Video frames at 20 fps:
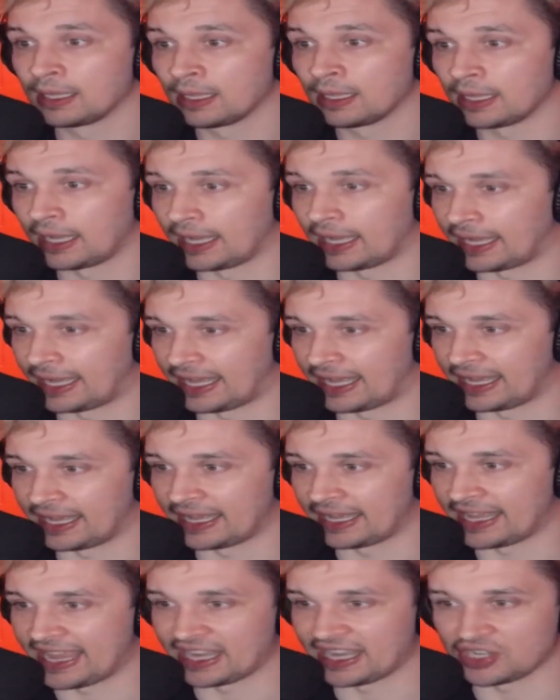
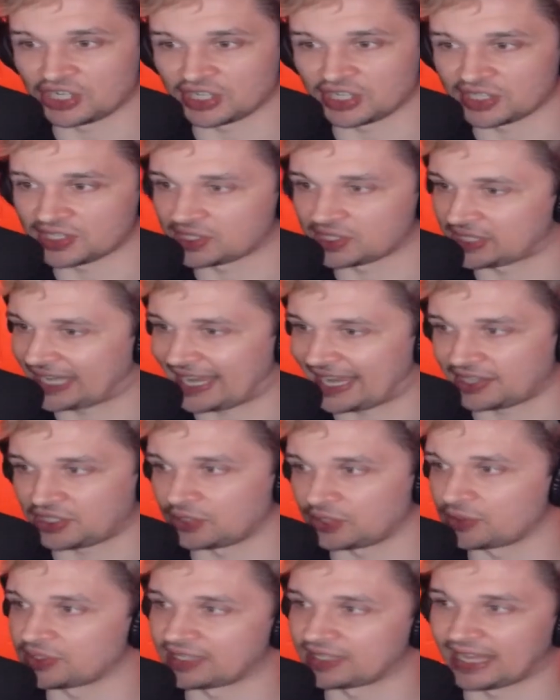and just
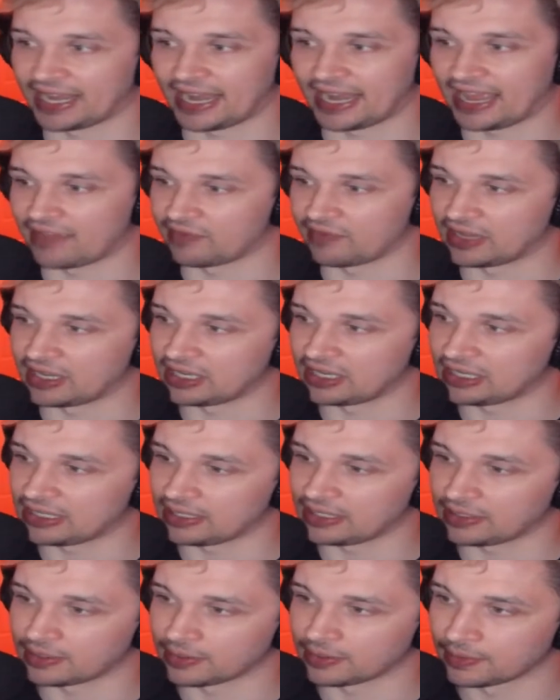tattoos that have
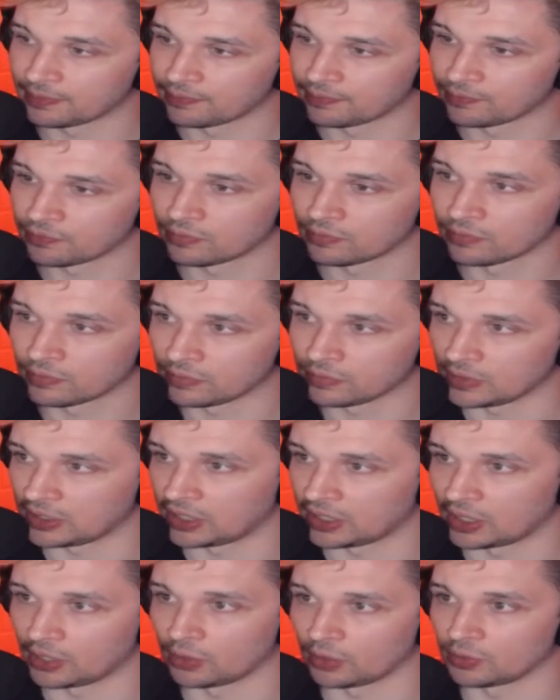any, you
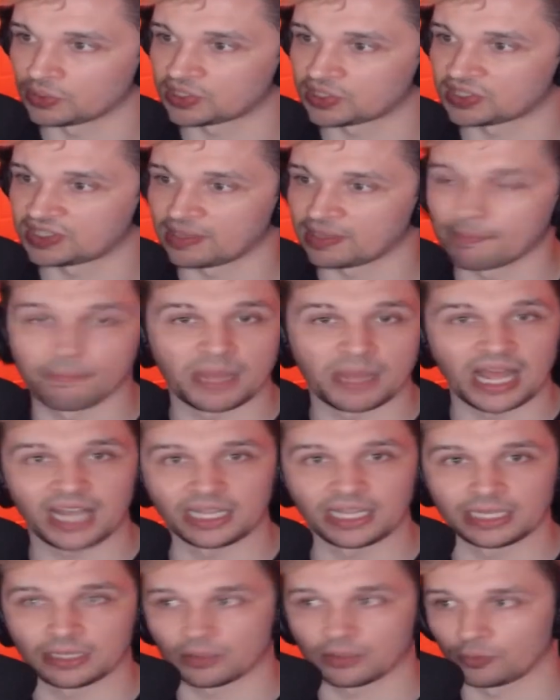know,
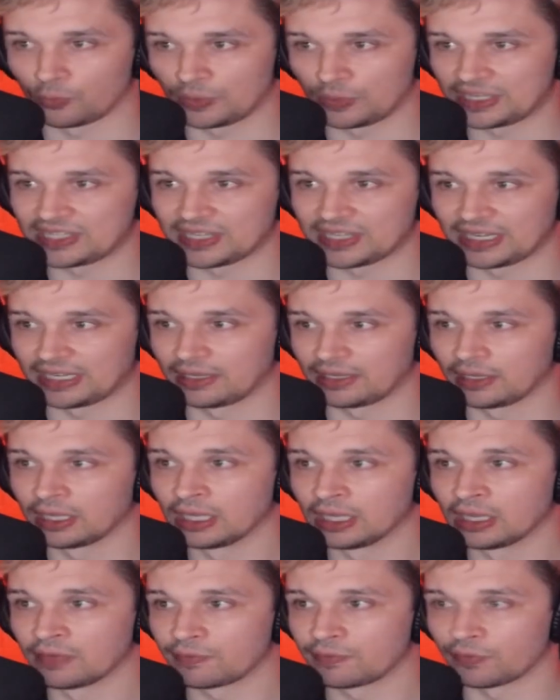symbolic reasoning
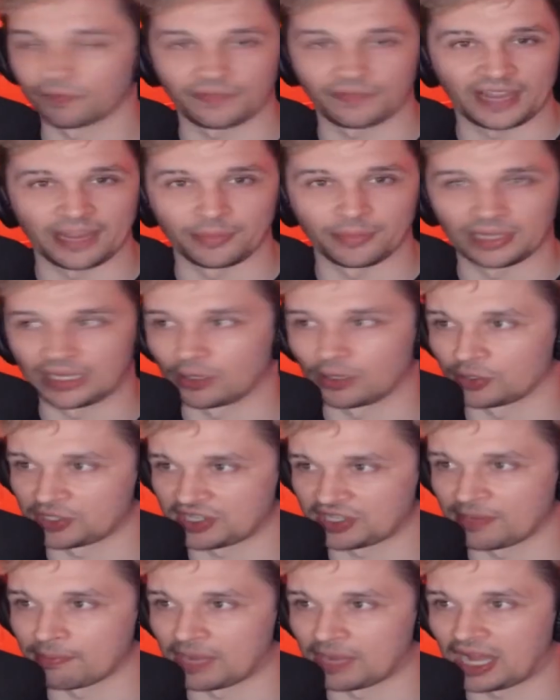for family, or
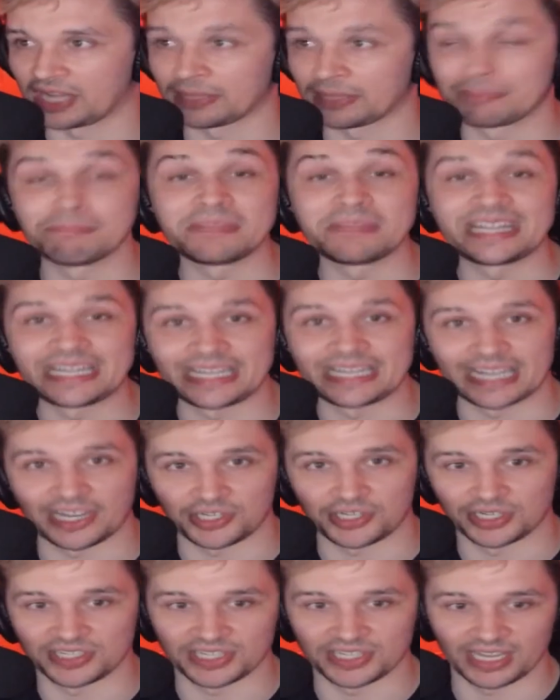symbolic meaning, I
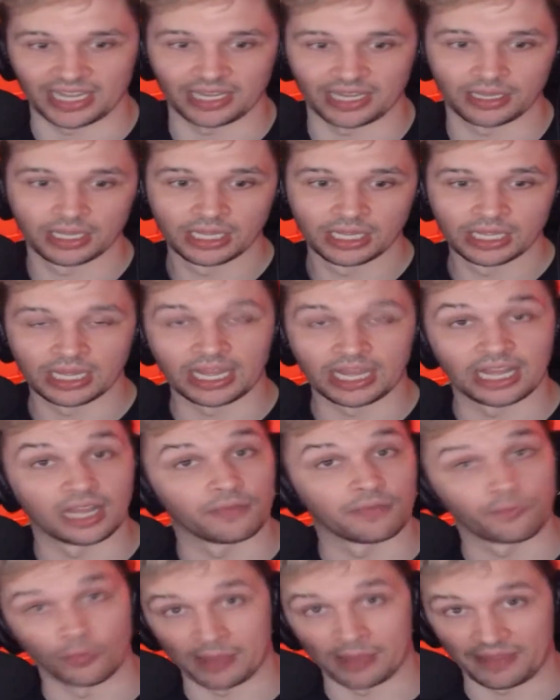should say,
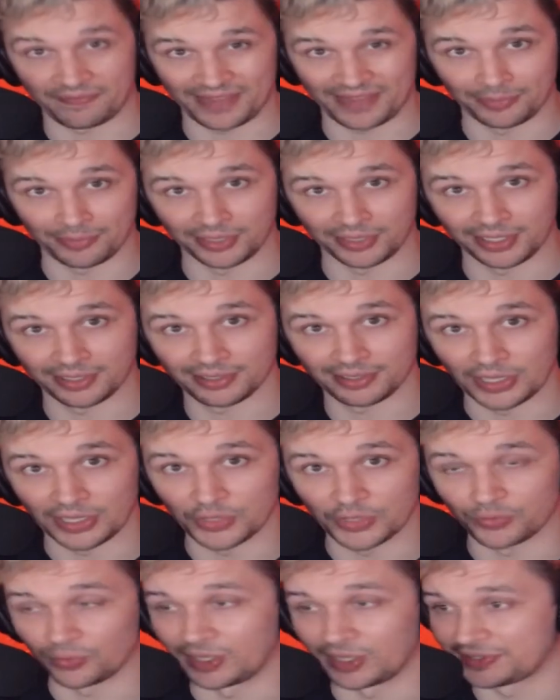for my family
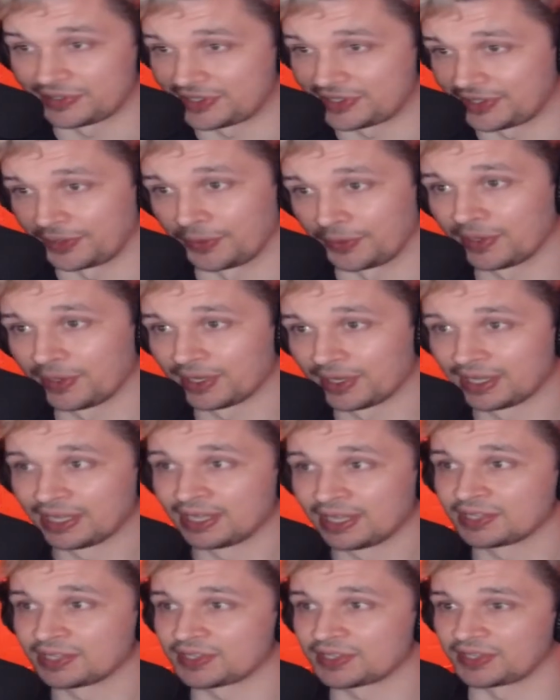as well too.
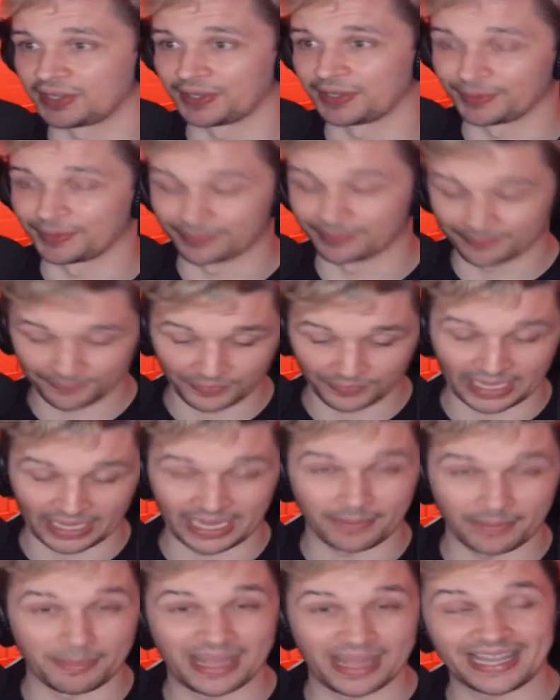So
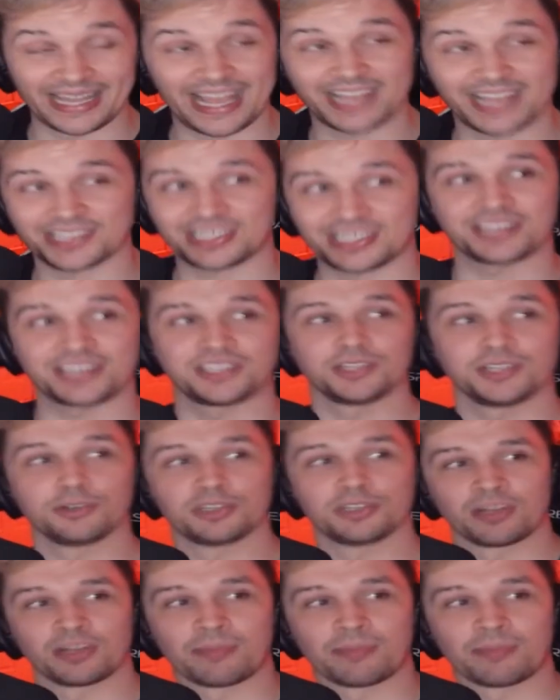my last tattoo is on my